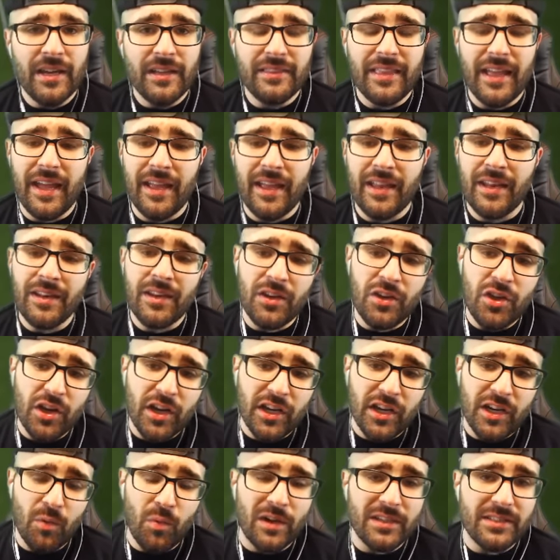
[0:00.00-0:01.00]
then you're
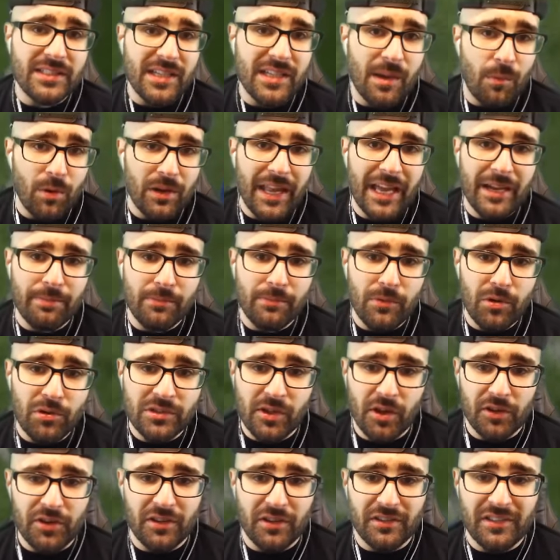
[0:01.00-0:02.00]
gonna want someone like
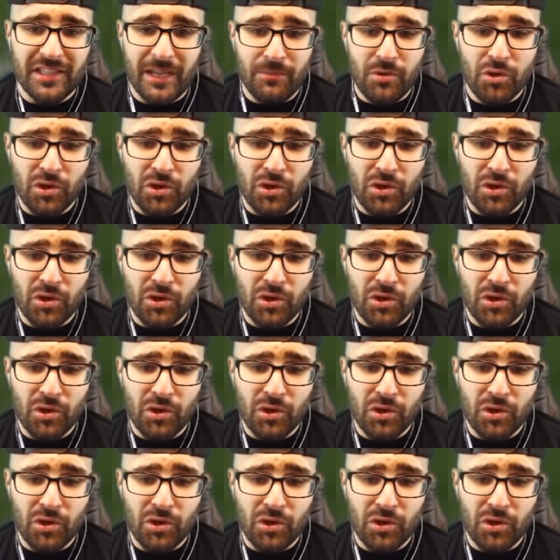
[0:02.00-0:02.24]
Musa on your team.